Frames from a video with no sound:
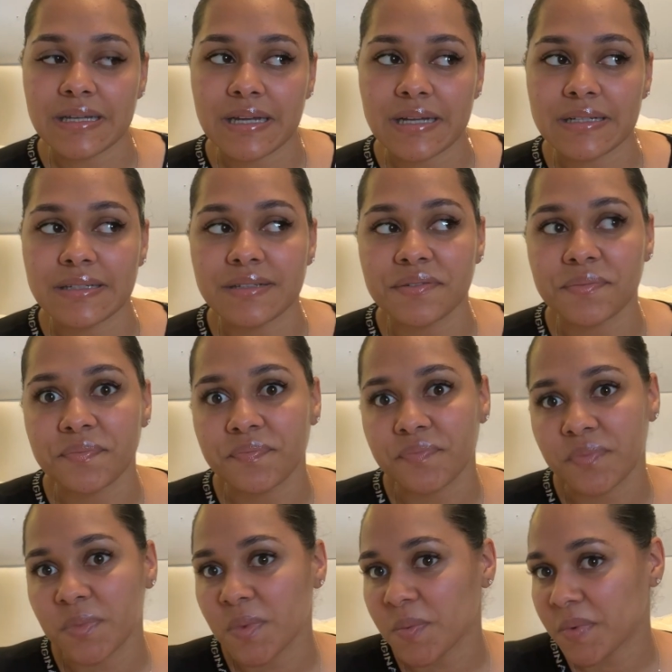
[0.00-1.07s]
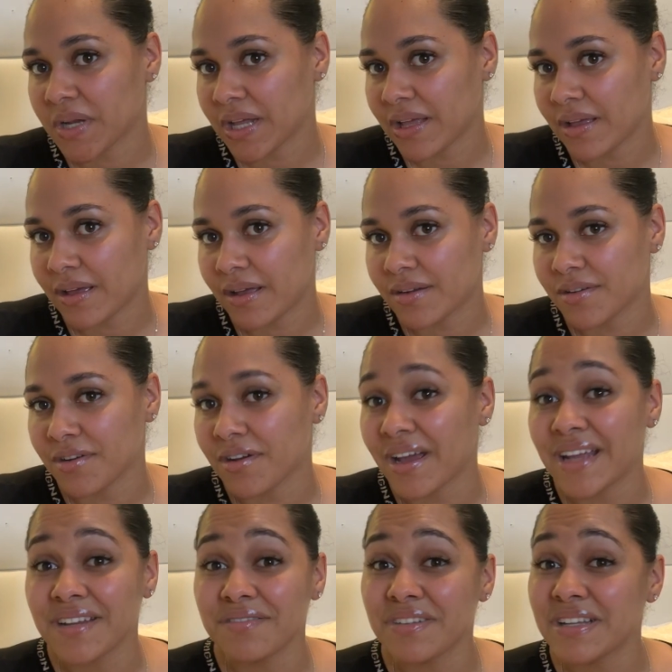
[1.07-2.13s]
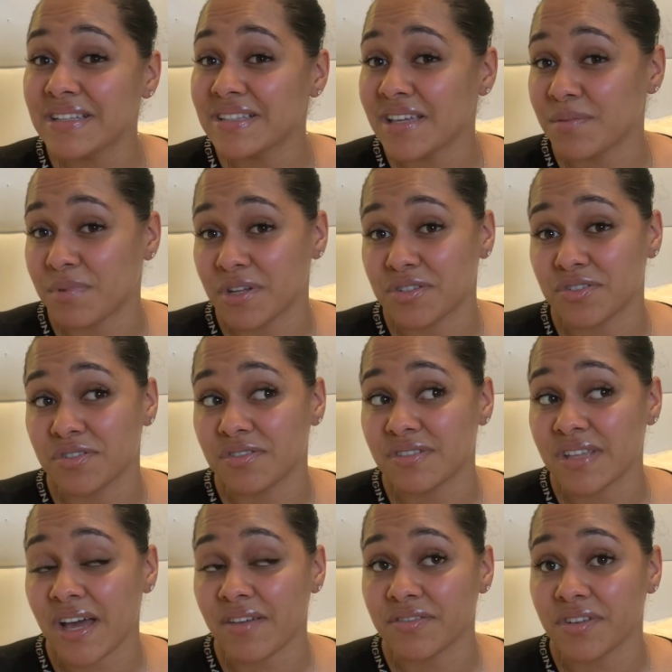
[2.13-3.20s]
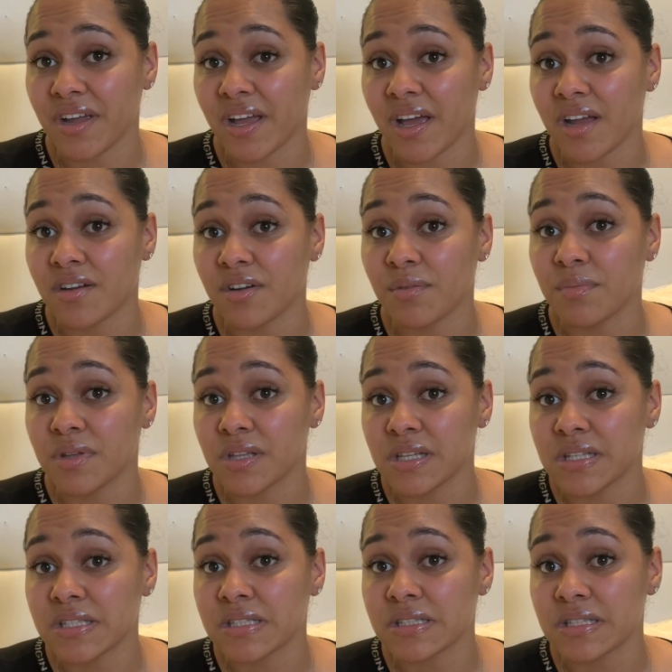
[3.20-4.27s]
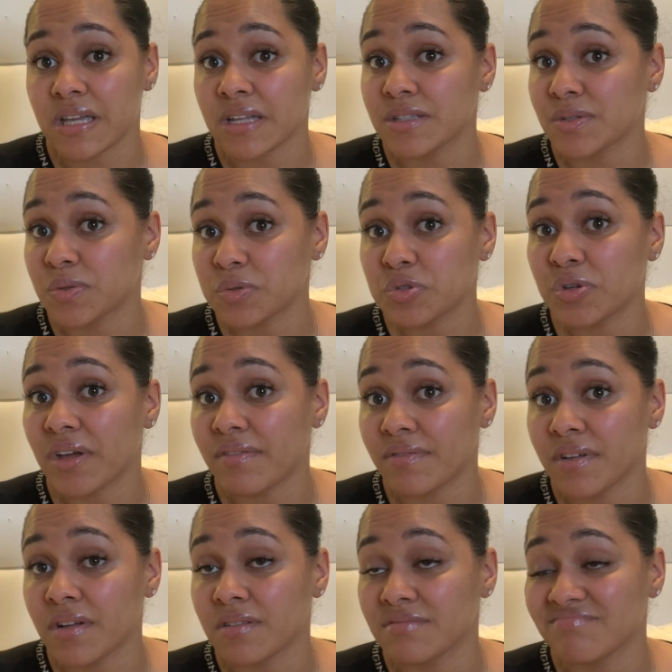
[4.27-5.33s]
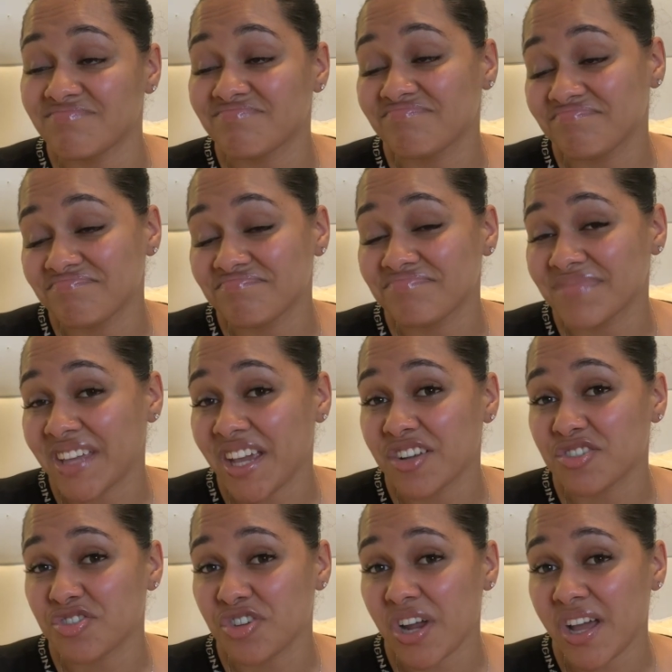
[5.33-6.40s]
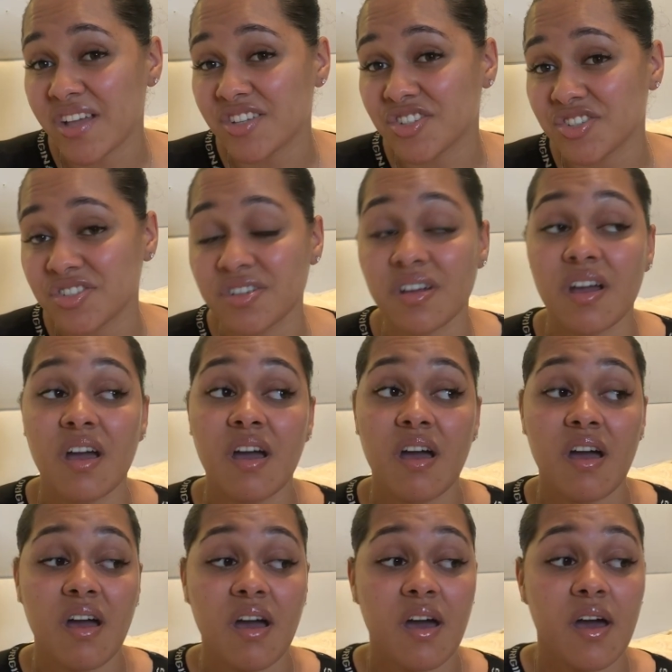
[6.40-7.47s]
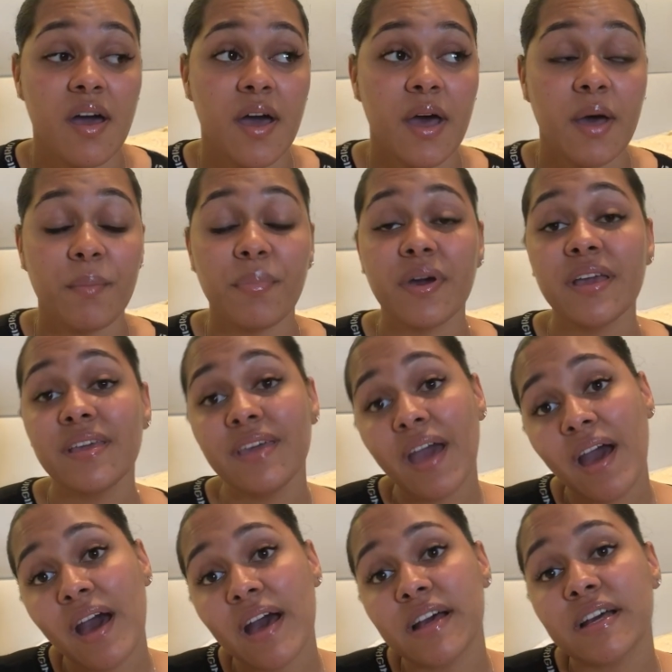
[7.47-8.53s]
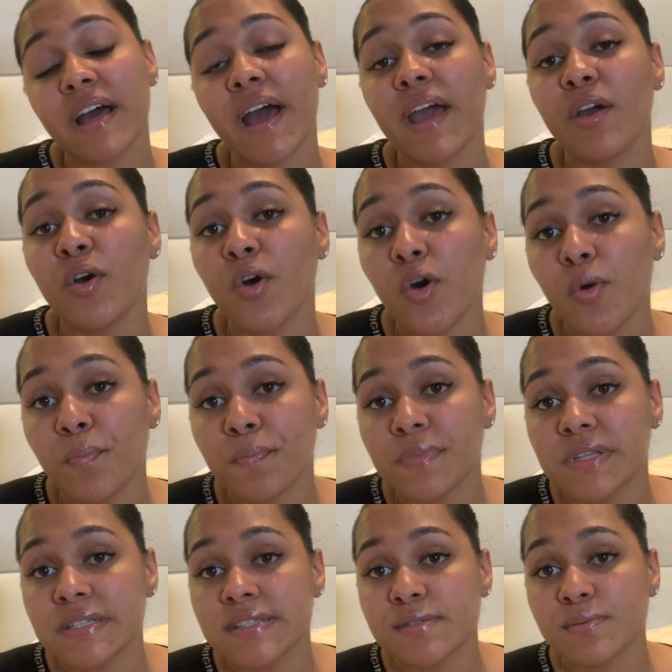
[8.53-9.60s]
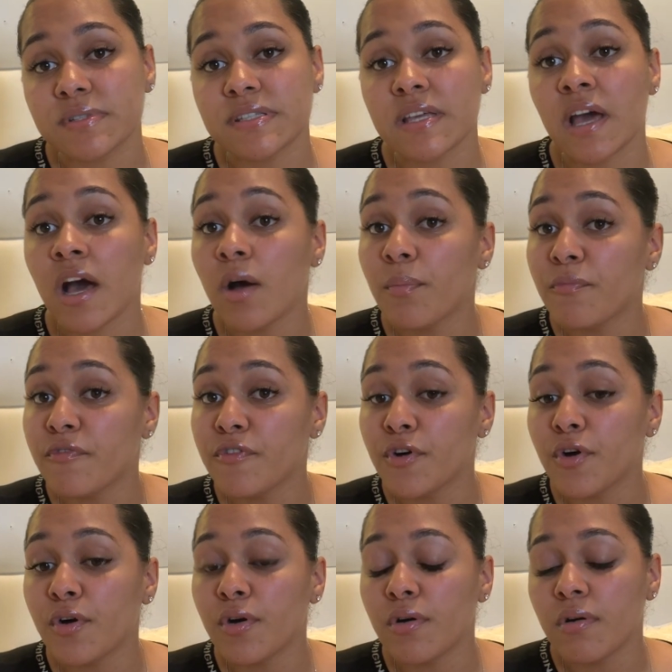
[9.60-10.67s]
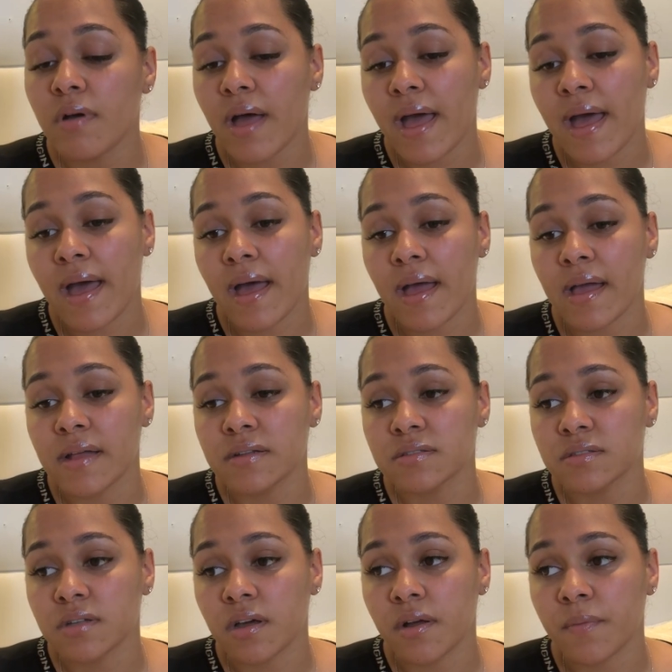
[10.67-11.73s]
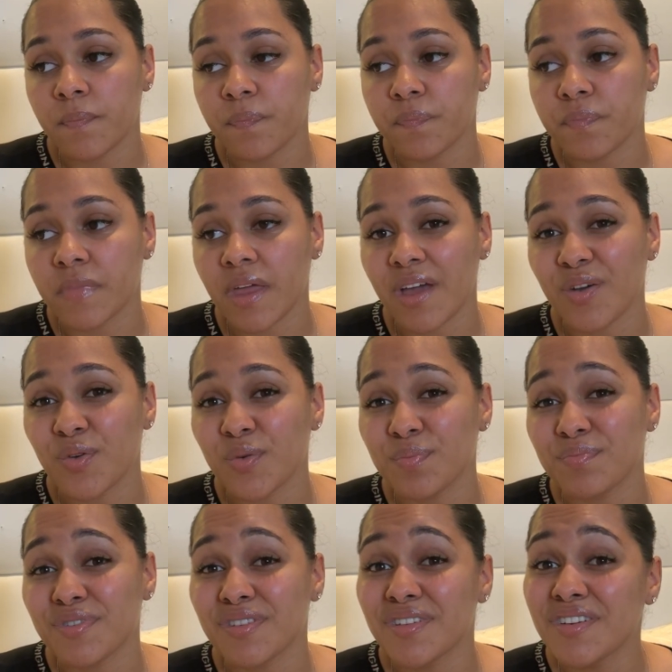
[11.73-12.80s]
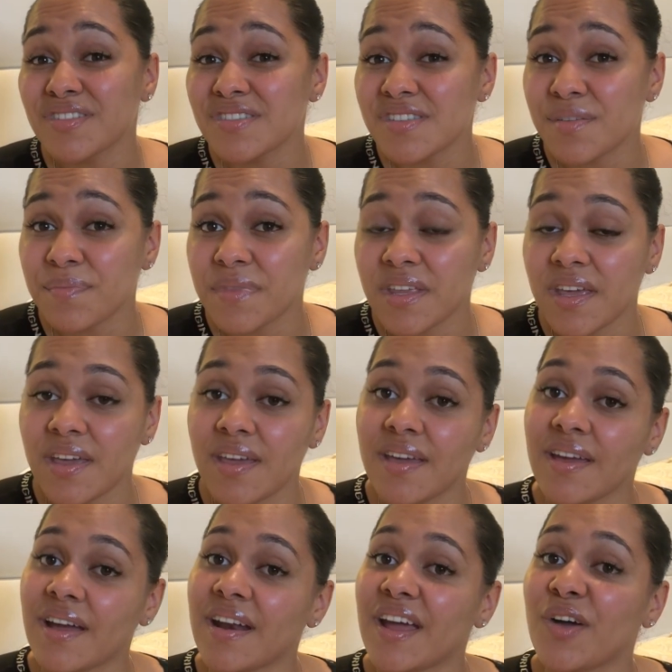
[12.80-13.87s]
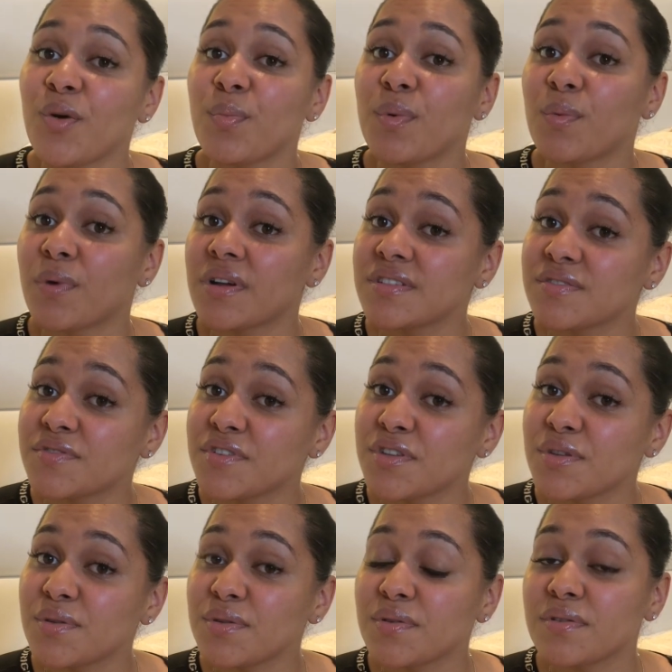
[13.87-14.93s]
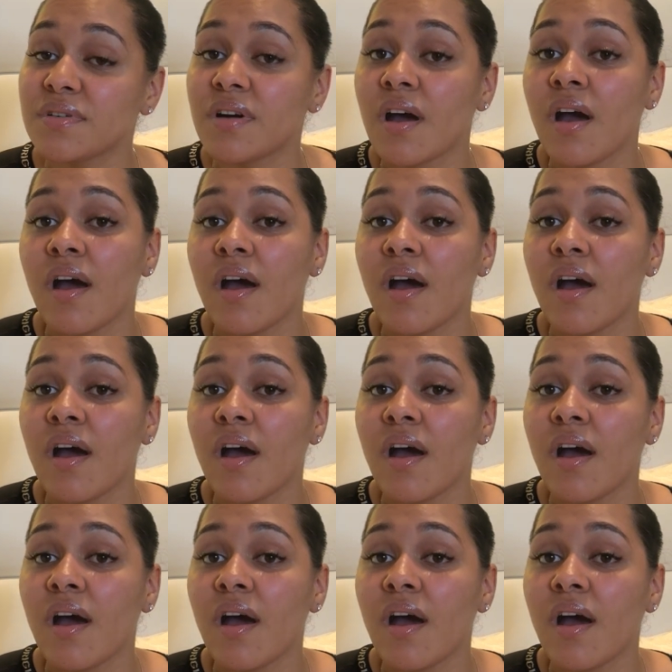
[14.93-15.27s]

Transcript: And when I had her, I didn't really take pictures after I had her because I told you I felt like trash. But yeah, I hope this was helpful, and I hope you learned something, and I hope it works for you.